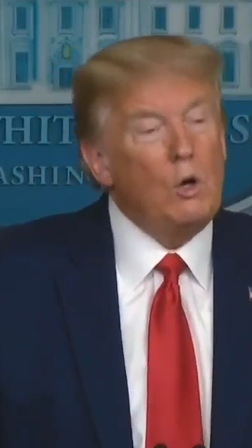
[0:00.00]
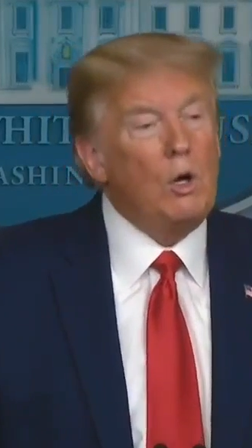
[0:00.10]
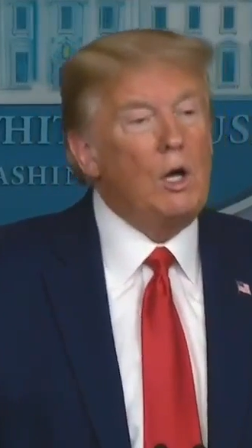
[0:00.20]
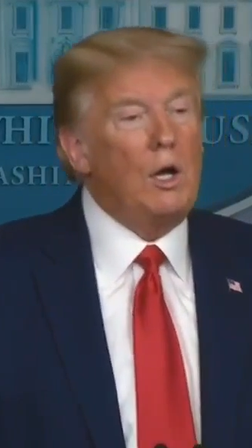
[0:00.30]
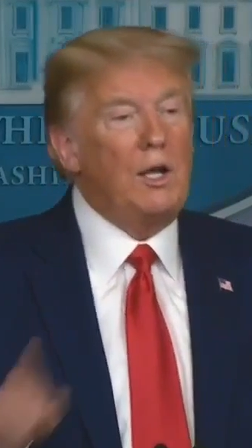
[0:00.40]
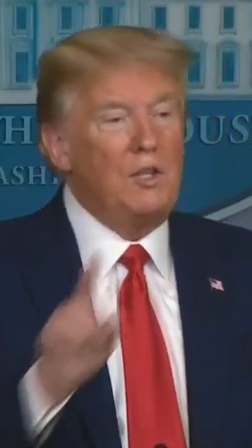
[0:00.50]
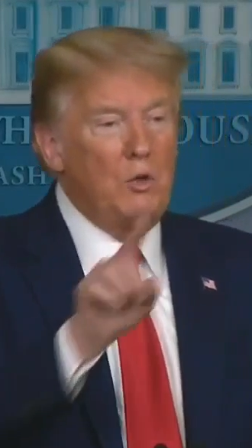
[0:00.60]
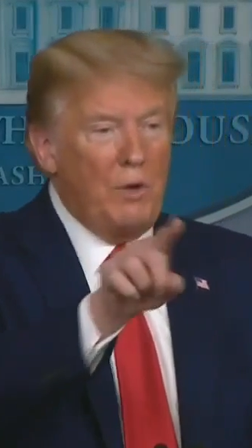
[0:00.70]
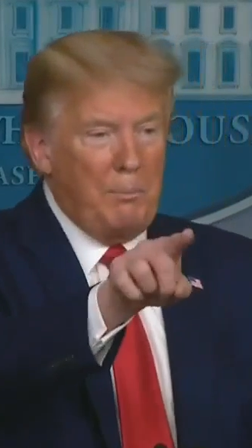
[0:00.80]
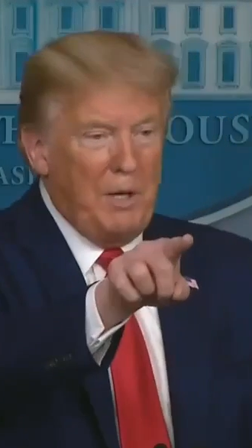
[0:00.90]
No, I
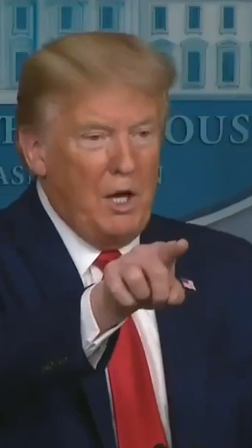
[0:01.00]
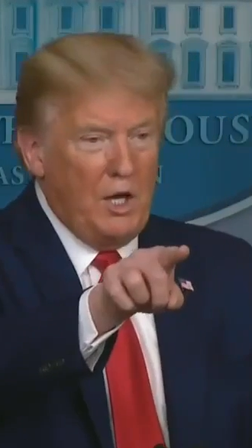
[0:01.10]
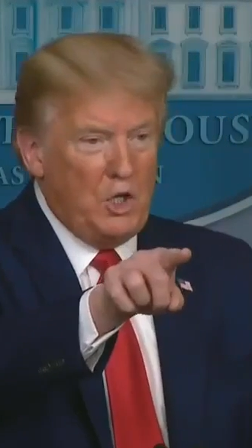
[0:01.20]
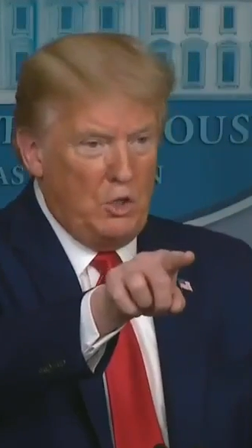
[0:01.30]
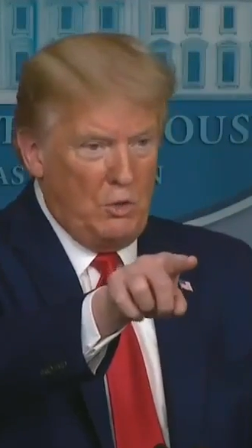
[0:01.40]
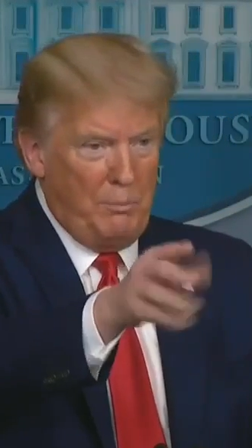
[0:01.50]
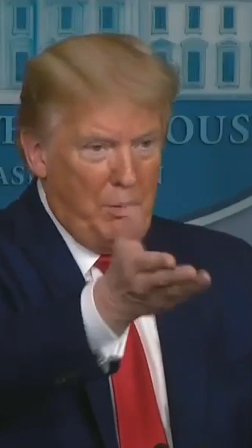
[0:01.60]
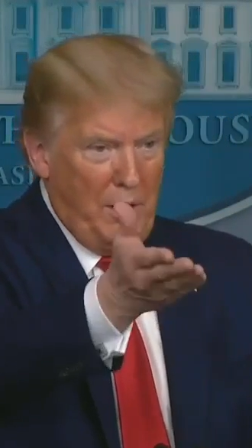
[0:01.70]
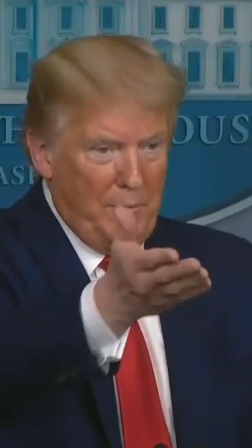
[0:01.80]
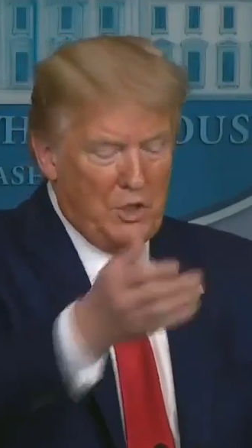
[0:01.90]
think right behind you, I
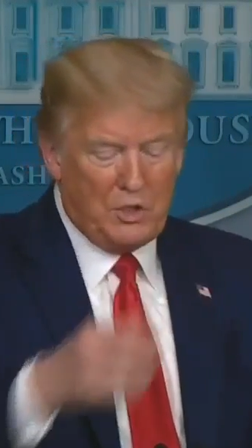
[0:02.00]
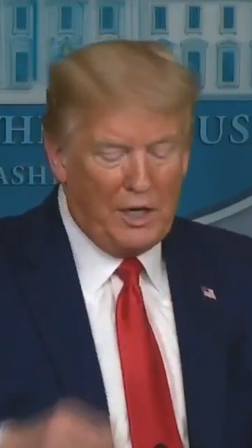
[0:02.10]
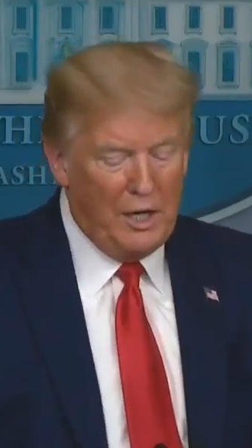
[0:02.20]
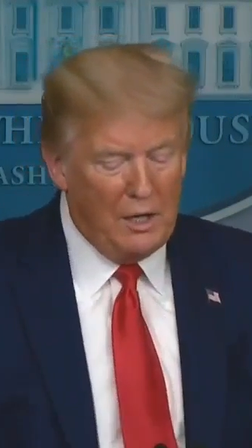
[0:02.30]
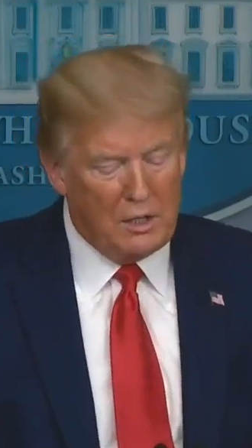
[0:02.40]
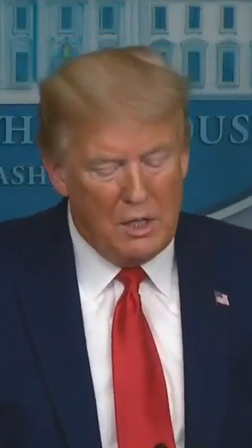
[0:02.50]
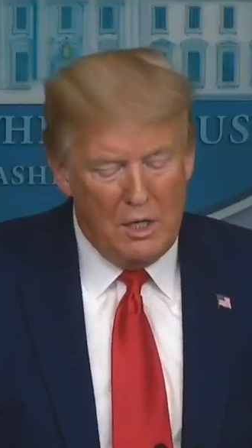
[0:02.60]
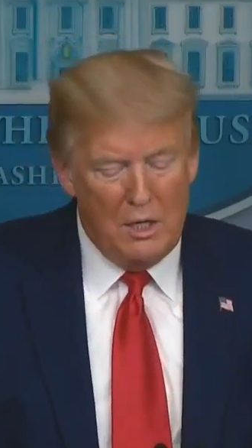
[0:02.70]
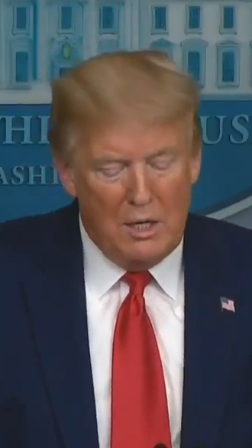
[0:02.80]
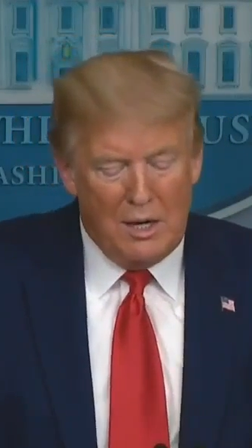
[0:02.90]
promised.
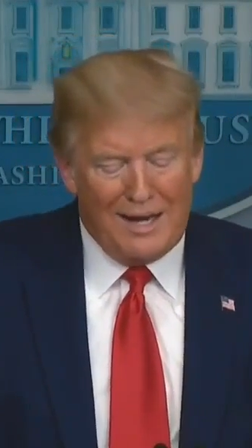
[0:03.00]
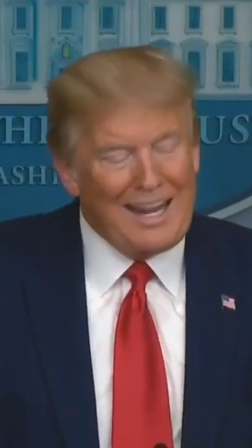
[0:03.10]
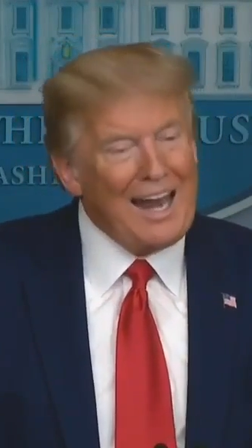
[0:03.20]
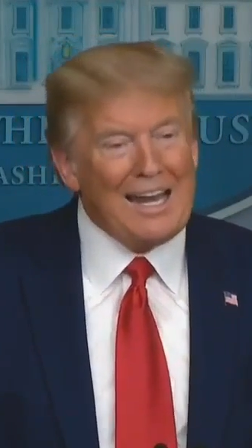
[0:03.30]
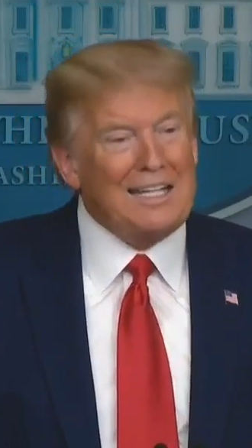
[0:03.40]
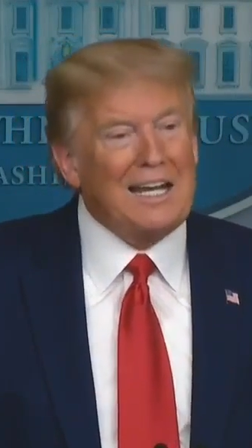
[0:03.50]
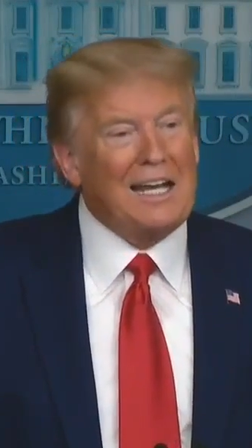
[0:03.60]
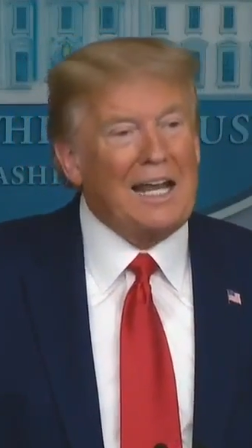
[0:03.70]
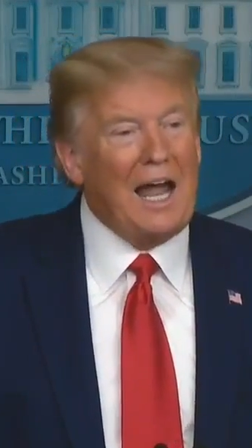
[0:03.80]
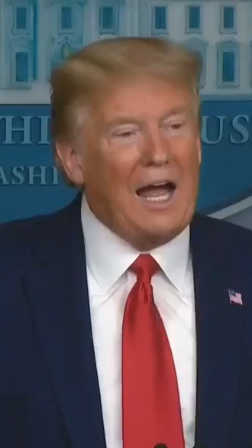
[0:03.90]
I cannot
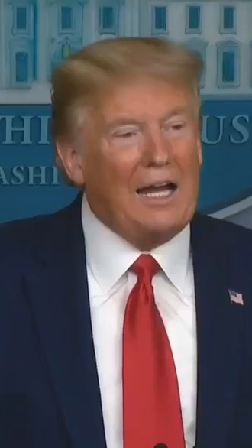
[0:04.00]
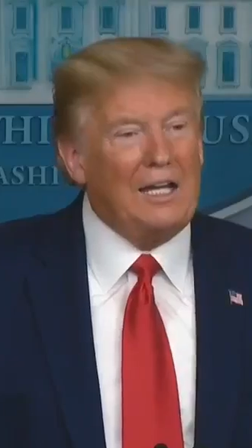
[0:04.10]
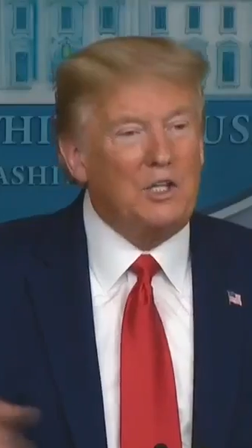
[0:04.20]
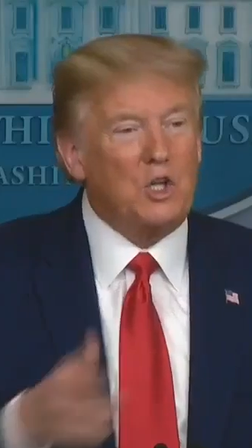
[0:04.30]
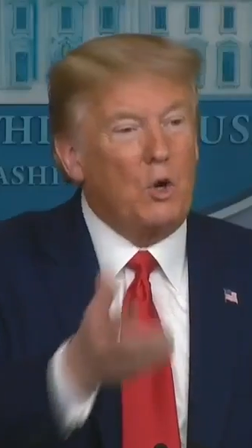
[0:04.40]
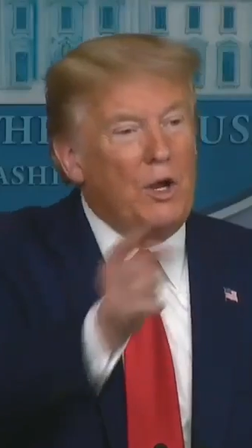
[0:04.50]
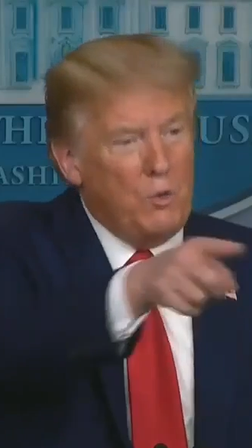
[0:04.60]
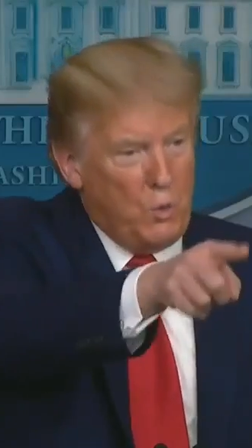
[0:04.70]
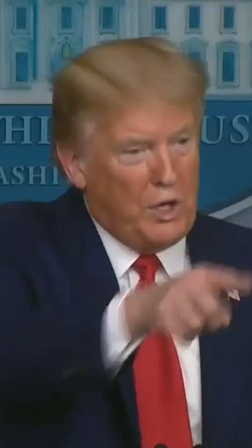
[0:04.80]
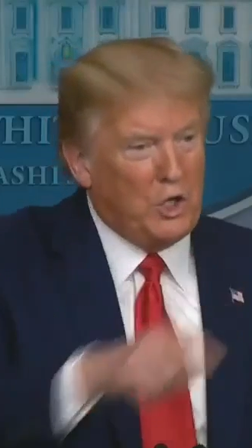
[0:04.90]
tell a lie. So
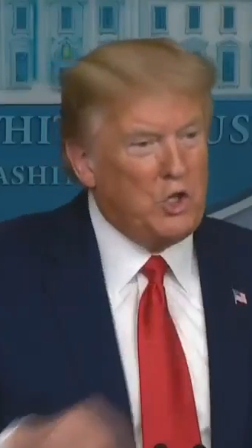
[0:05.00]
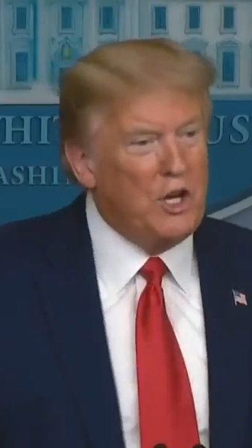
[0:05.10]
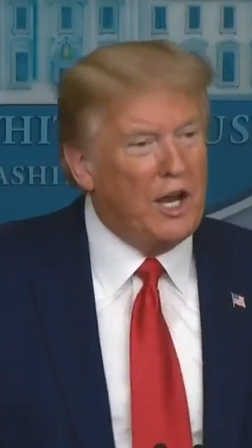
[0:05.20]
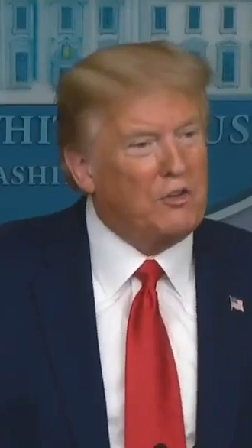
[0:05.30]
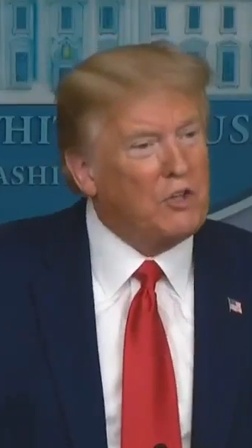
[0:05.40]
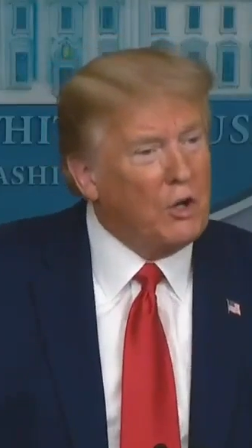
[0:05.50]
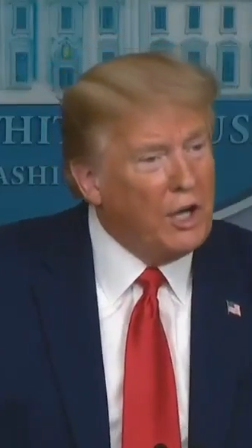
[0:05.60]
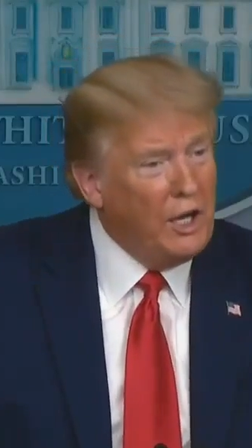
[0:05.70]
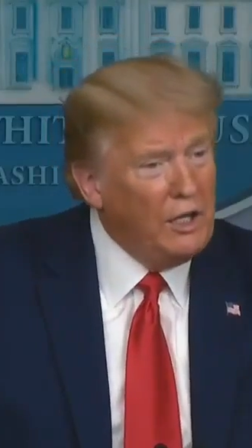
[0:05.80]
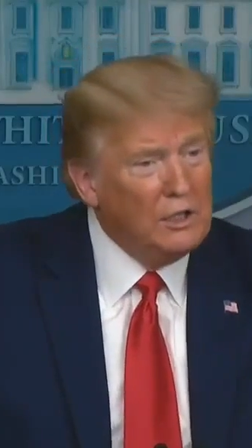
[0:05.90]
and we'll get you next,
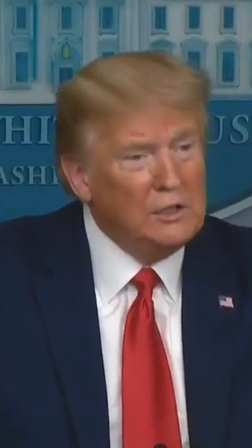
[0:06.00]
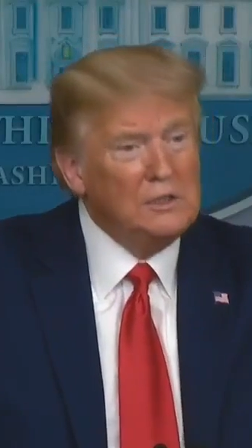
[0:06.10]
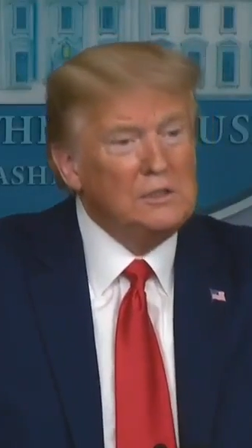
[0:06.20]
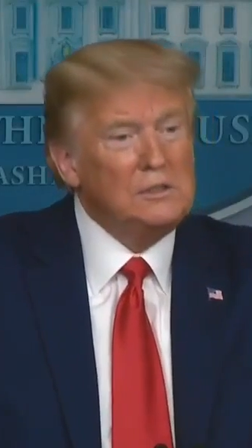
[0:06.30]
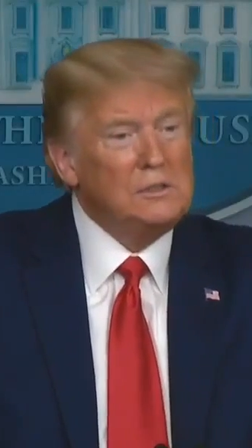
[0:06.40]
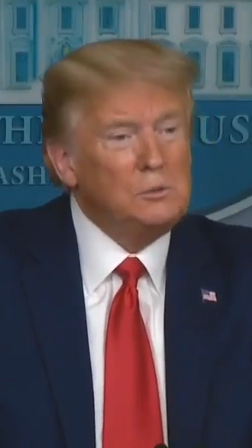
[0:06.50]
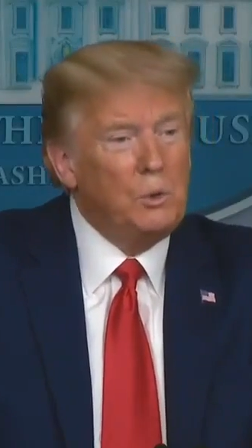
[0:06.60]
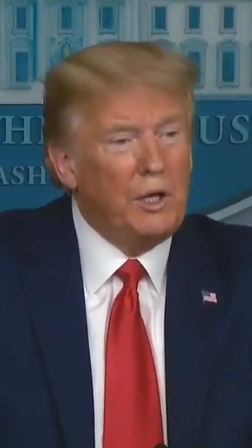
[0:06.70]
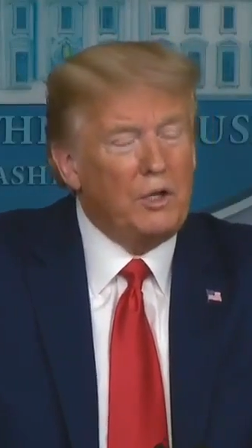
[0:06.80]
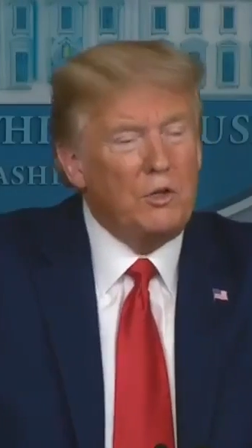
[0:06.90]
okay?
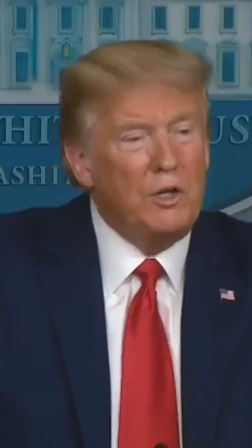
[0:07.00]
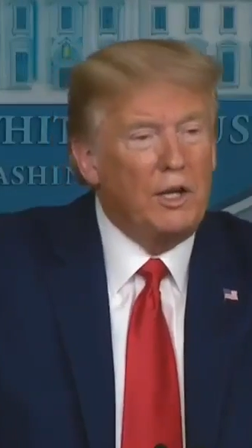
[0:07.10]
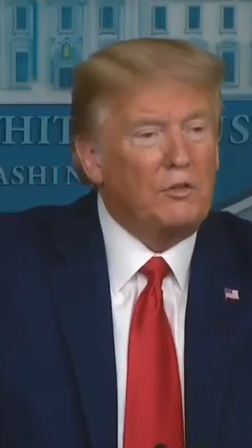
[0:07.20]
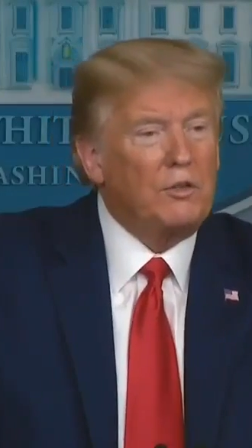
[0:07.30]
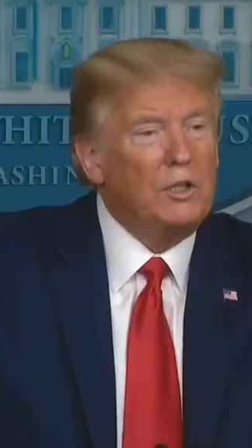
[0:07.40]
We'll get you next.